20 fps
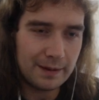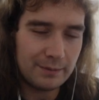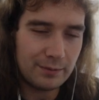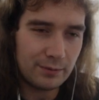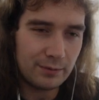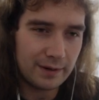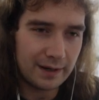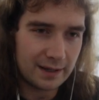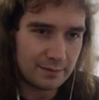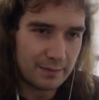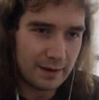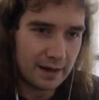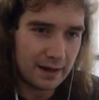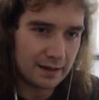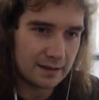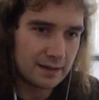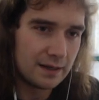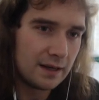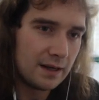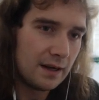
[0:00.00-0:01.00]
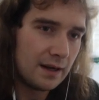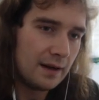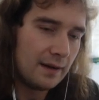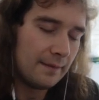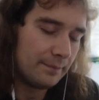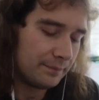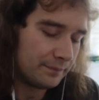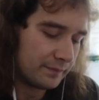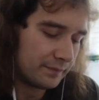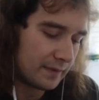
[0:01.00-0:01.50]
people would expect.
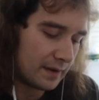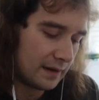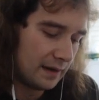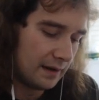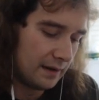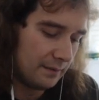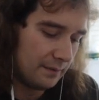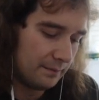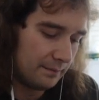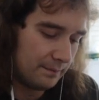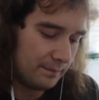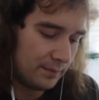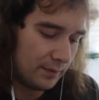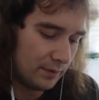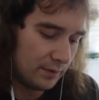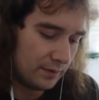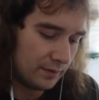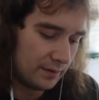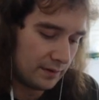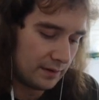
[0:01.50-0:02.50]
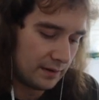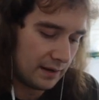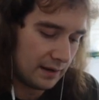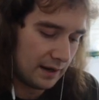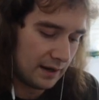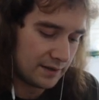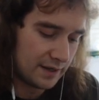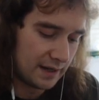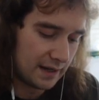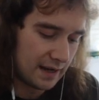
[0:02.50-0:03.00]
But I
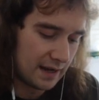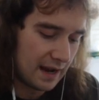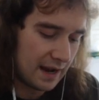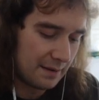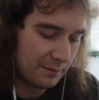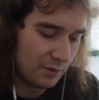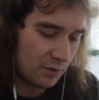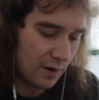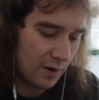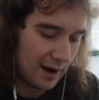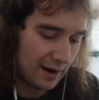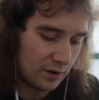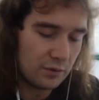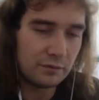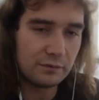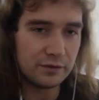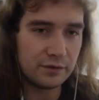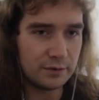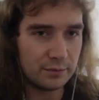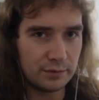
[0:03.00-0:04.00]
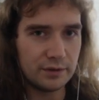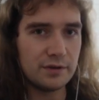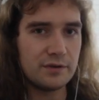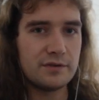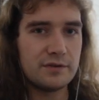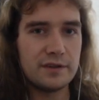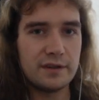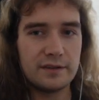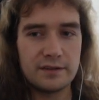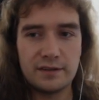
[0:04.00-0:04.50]
was like, I am quite comfortable
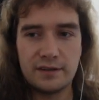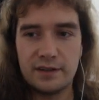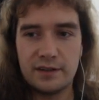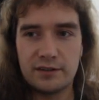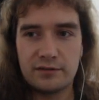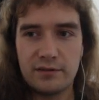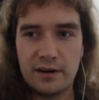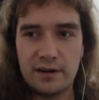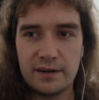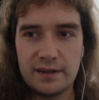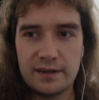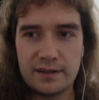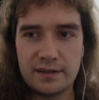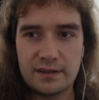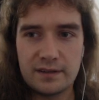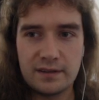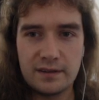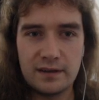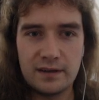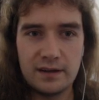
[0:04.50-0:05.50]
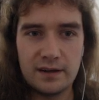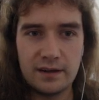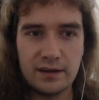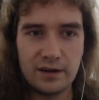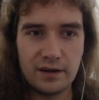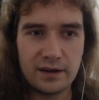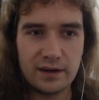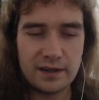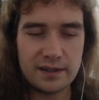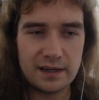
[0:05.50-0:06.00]
using Xerneas Groudon. It's an
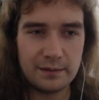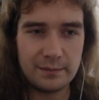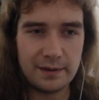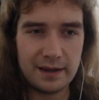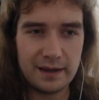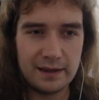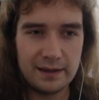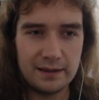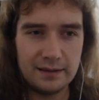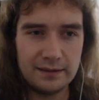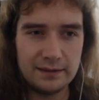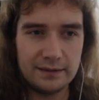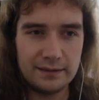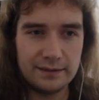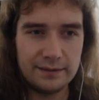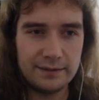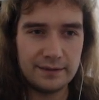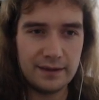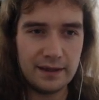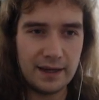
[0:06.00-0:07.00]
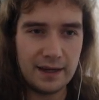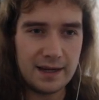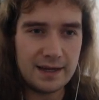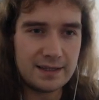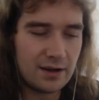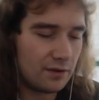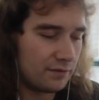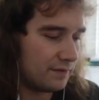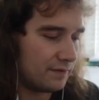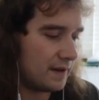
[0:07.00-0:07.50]
archetype that
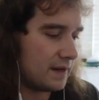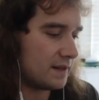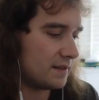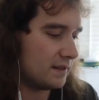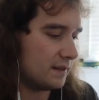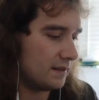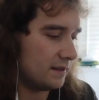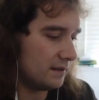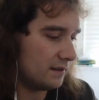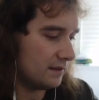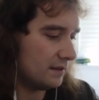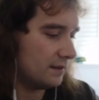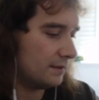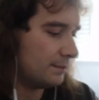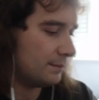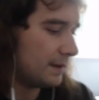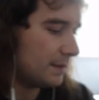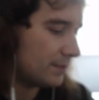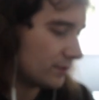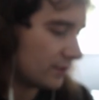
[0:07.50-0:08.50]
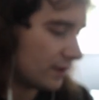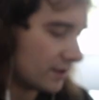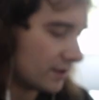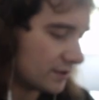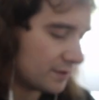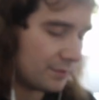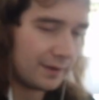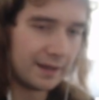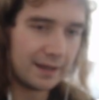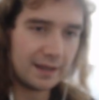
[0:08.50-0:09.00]
is obvious, and people know how
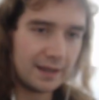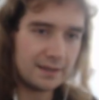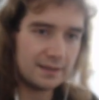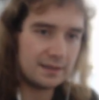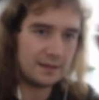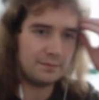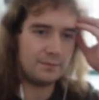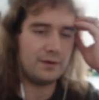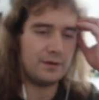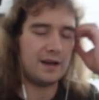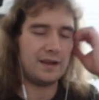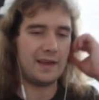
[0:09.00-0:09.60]
to play against it, but